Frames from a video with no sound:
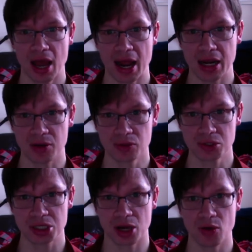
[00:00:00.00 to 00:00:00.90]
and
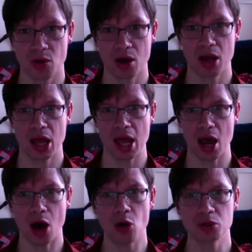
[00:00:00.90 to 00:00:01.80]
it
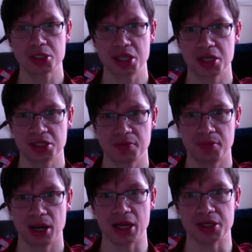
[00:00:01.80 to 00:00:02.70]
holds things in
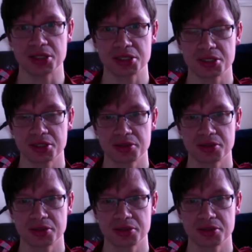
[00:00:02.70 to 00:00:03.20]
place,